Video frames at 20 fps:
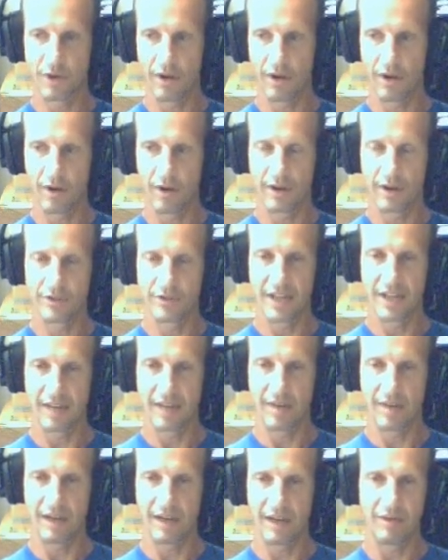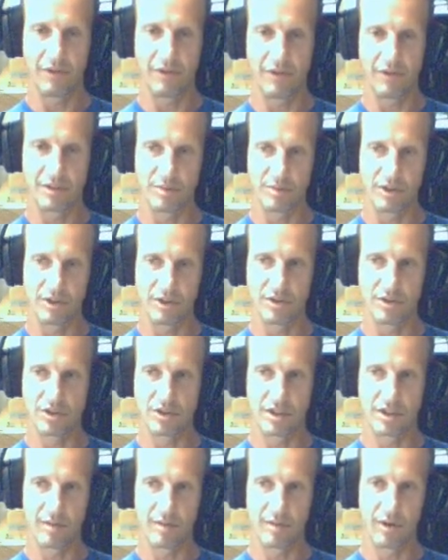for a long enough time that even if it's
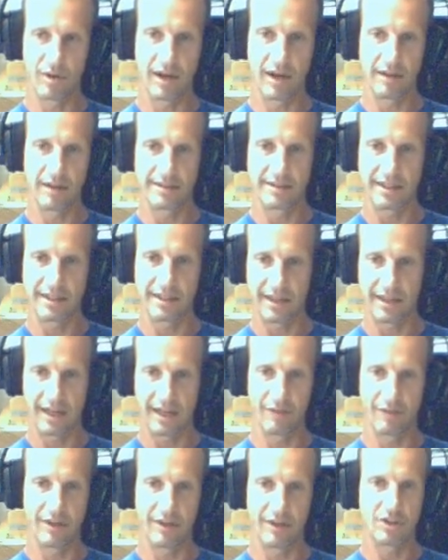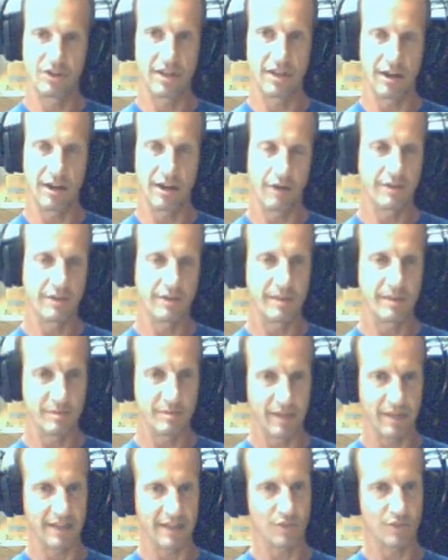produced somewhere else, it can eventually
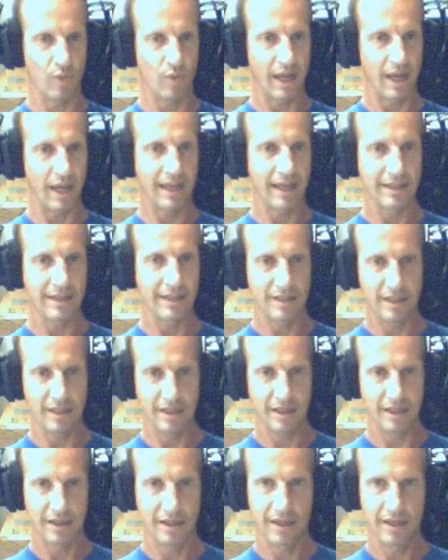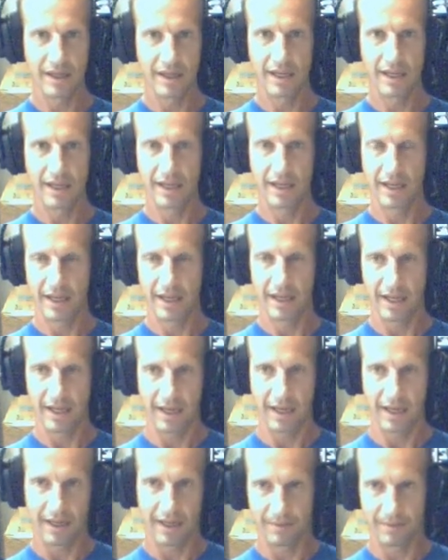oftentimes make its way into the
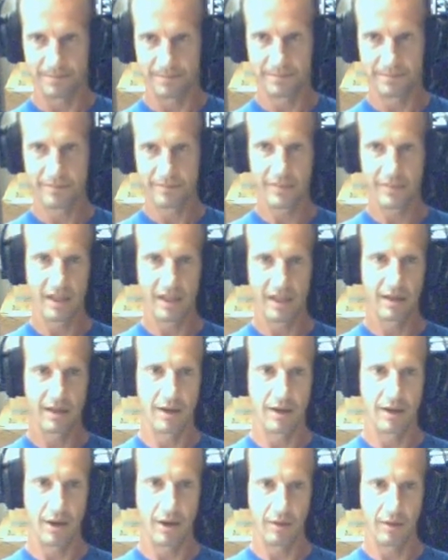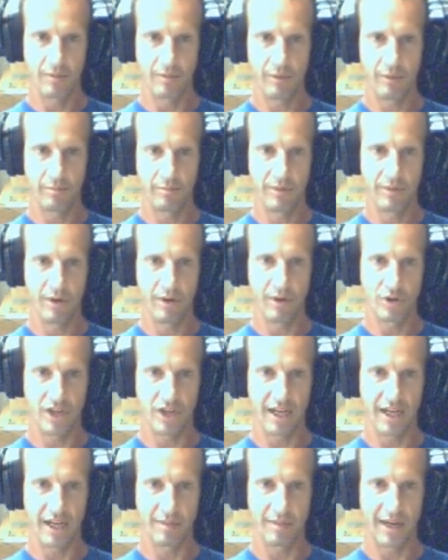um, uh,
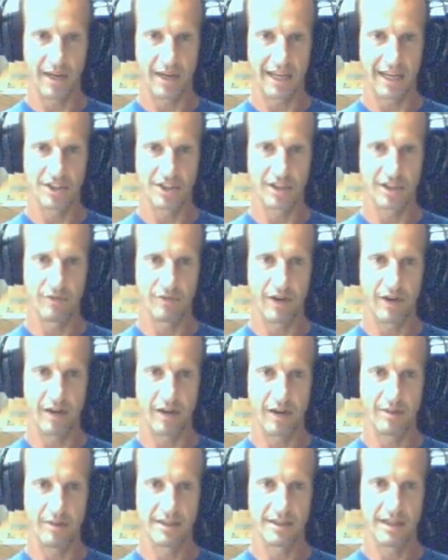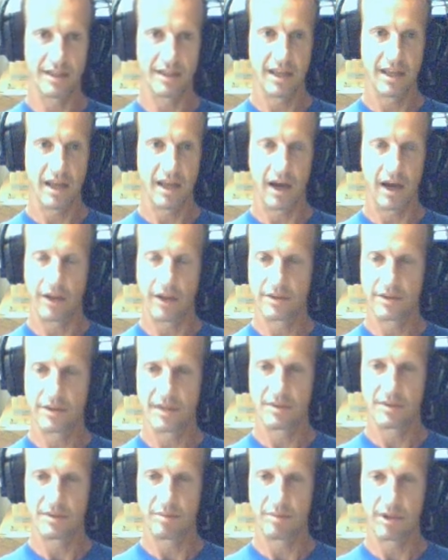oceanic pelagic environment. Other
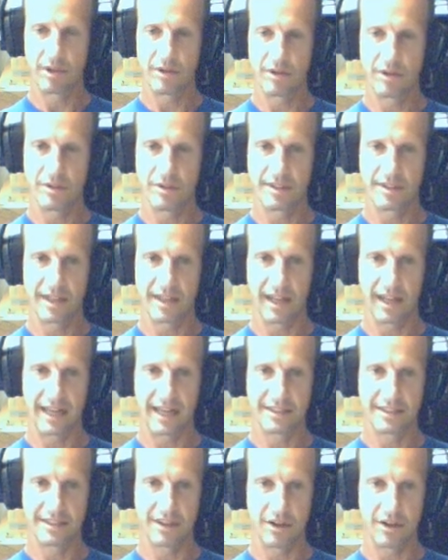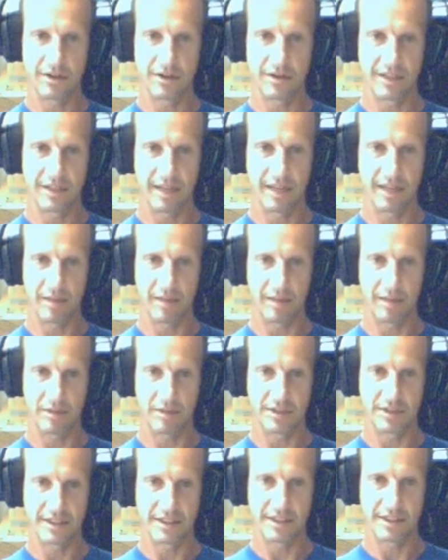types of pollutants that last a long time,
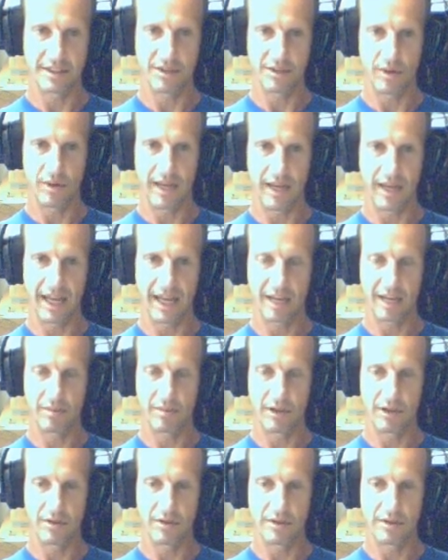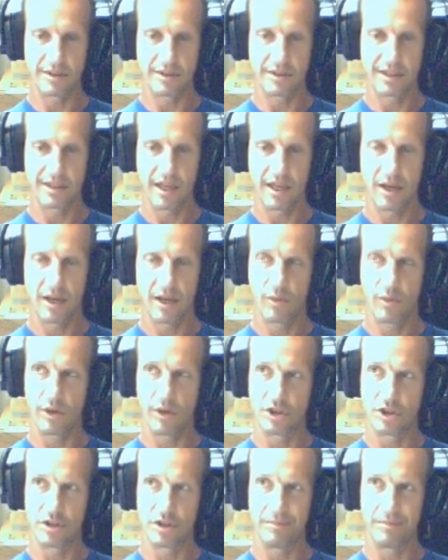like persistent organic pollutants,
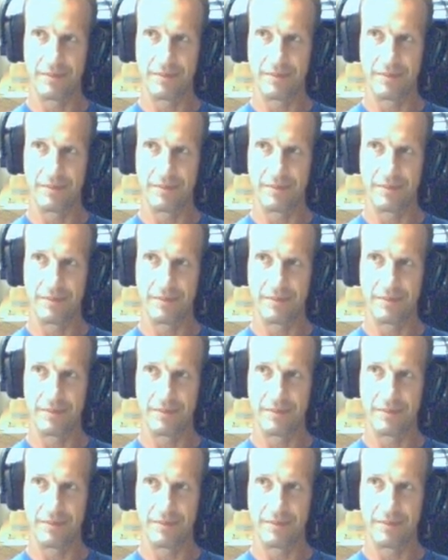which